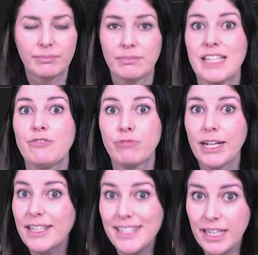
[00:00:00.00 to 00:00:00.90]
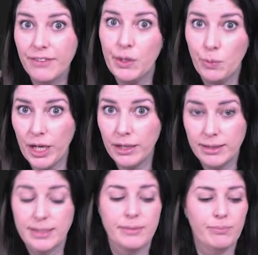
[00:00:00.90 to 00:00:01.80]
Let's run it and see if it
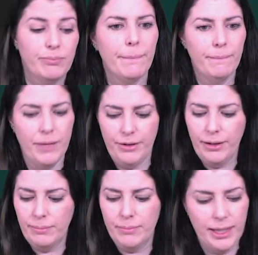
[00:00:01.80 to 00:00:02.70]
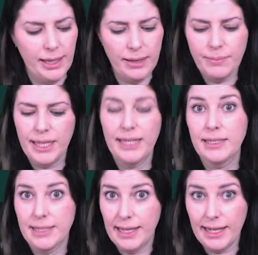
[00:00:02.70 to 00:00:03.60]
works. All right, my name is
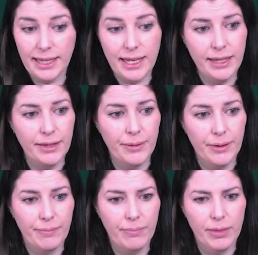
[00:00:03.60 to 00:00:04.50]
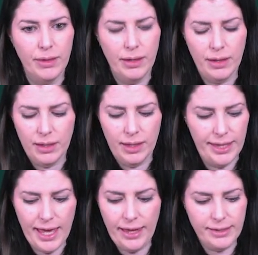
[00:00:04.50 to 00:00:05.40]
Layla.
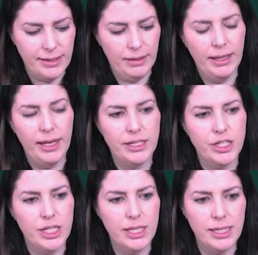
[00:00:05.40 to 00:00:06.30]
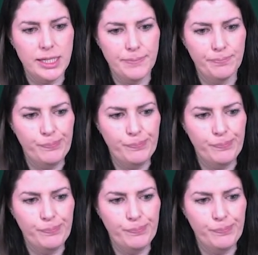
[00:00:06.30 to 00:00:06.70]
Yes, I like cheese.